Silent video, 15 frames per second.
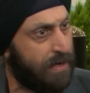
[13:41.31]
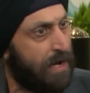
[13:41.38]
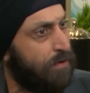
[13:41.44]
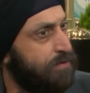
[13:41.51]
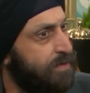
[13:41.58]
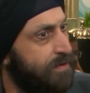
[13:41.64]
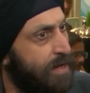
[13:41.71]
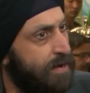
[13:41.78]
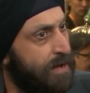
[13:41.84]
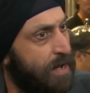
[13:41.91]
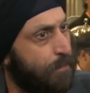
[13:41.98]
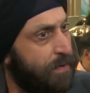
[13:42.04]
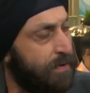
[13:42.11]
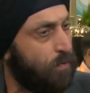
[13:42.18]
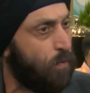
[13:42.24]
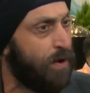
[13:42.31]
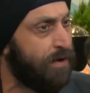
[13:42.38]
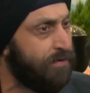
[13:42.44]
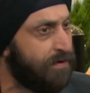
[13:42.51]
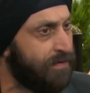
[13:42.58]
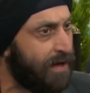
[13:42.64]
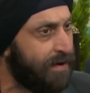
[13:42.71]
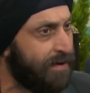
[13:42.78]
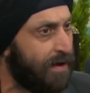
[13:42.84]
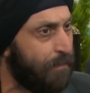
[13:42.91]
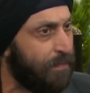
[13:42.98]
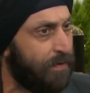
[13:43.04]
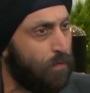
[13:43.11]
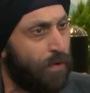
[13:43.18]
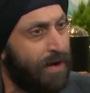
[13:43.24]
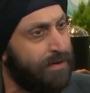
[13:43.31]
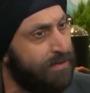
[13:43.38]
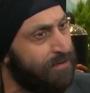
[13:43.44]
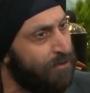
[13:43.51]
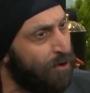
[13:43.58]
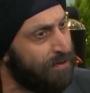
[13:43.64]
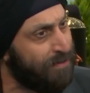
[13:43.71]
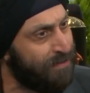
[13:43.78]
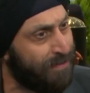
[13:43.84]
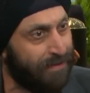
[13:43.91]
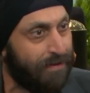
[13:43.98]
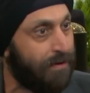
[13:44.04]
How did that happen? Where did that happen? Why did not? It?